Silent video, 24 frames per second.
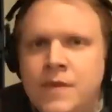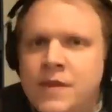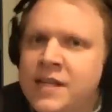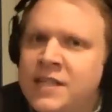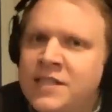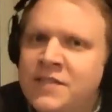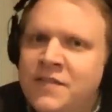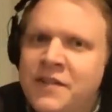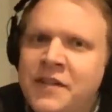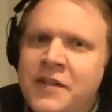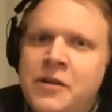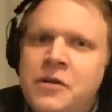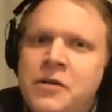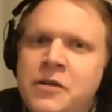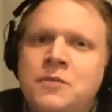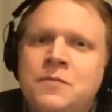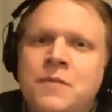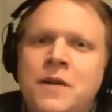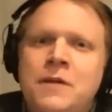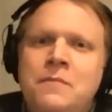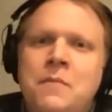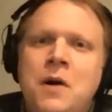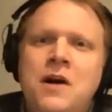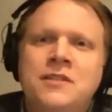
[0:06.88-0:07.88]
This video is
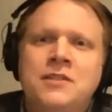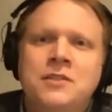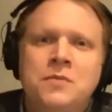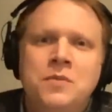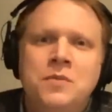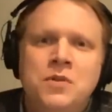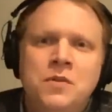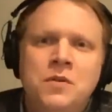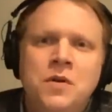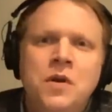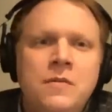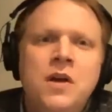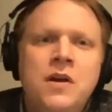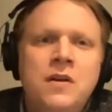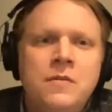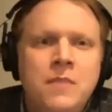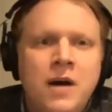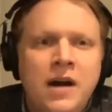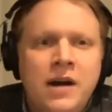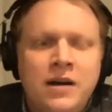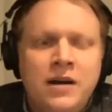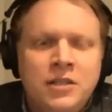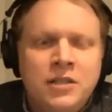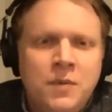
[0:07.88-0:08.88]
made possible
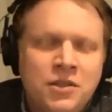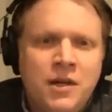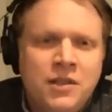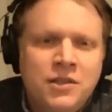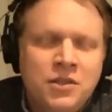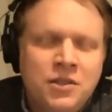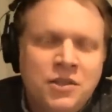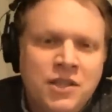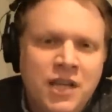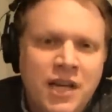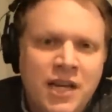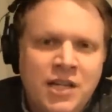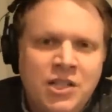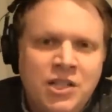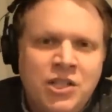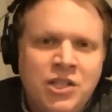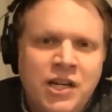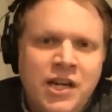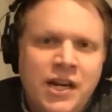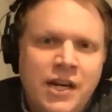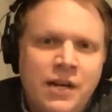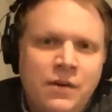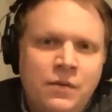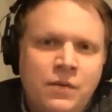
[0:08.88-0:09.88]
by our sponsors,
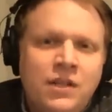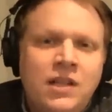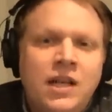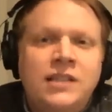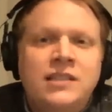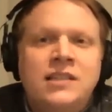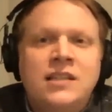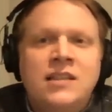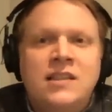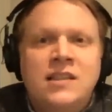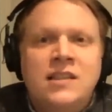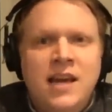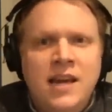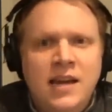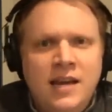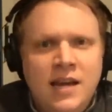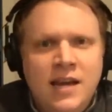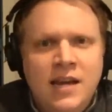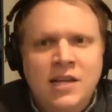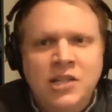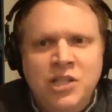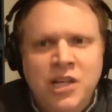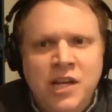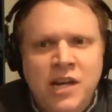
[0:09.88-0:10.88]
AJA. We'd like to thank
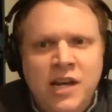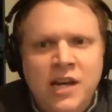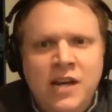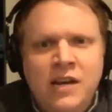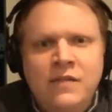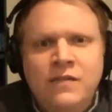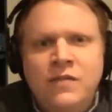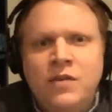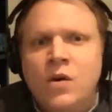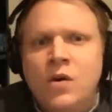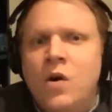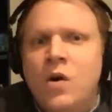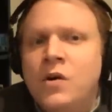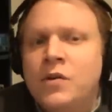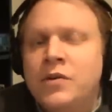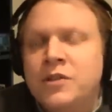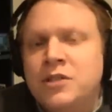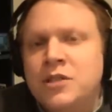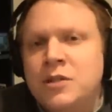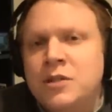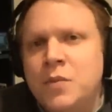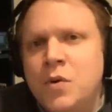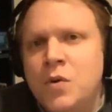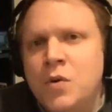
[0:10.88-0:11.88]
AJA for all
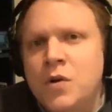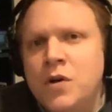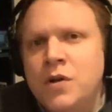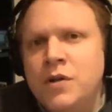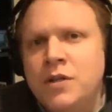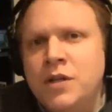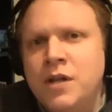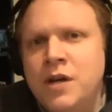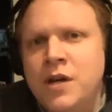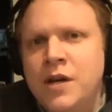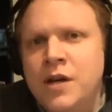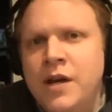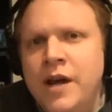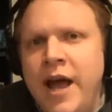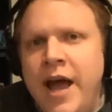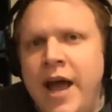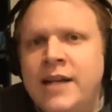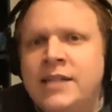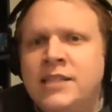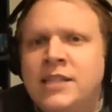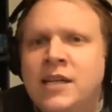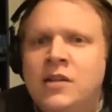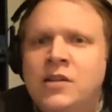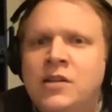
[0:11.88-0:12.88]
their support
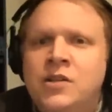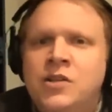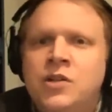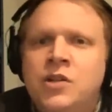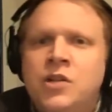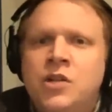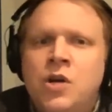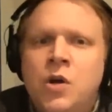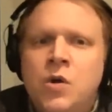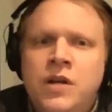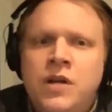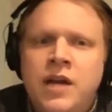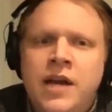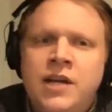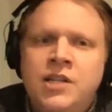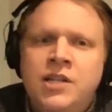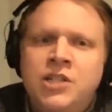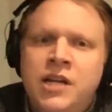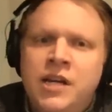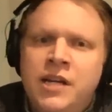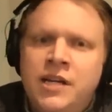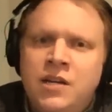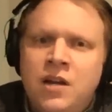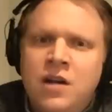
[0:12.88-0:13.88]
and tell you to go to
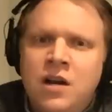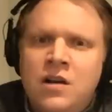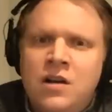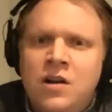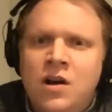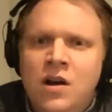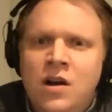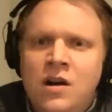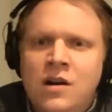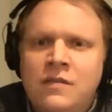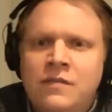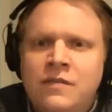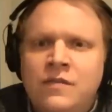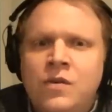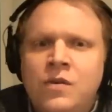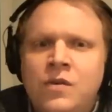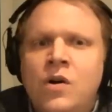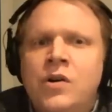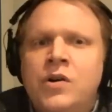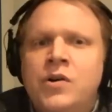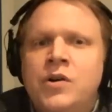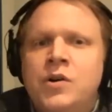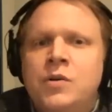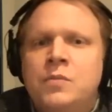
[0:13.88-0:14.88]
AJA.com for
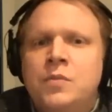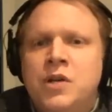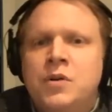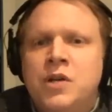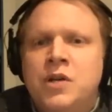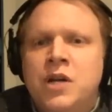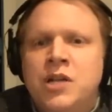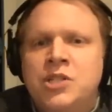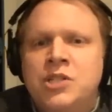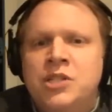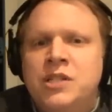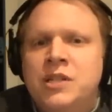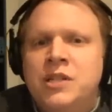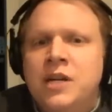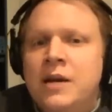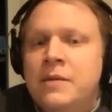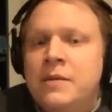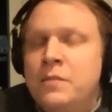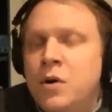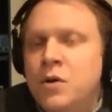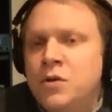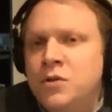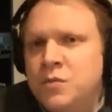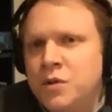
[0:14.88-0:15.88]
all your production
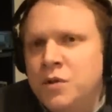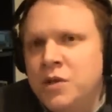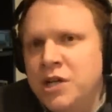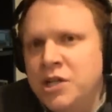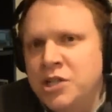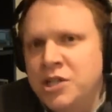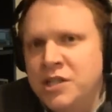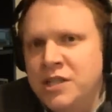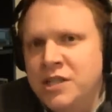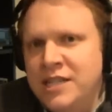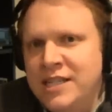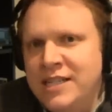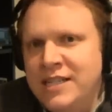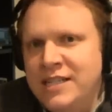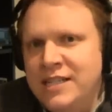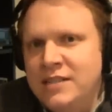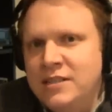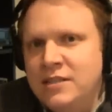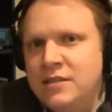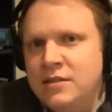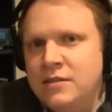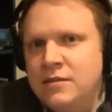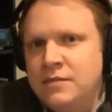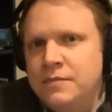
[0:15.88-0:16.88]
and post-production
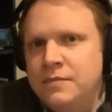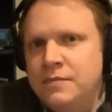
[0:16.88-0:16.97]
needs.